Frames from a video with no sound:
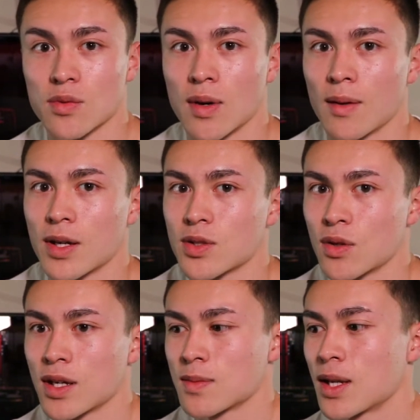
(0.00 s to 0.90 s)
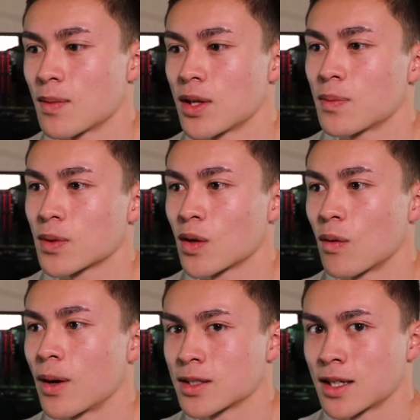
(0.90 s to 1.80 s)
We want to make sure as many people know
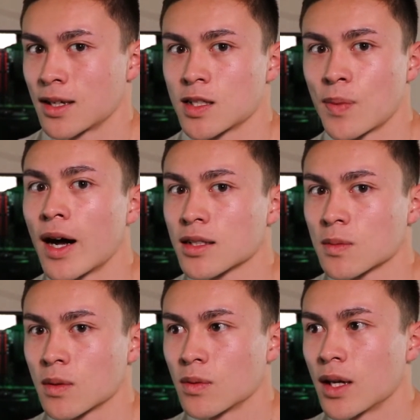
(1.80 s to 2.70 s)
about DECA as possible.